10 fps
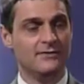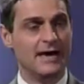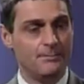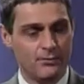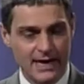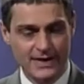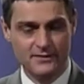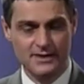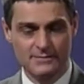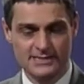they
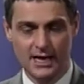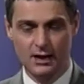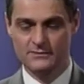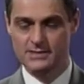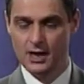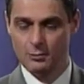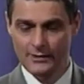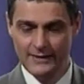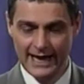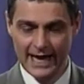prayed for themselves
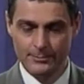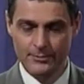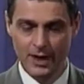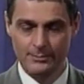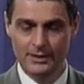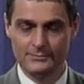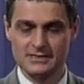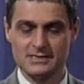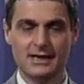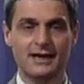when they had
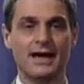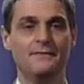problems.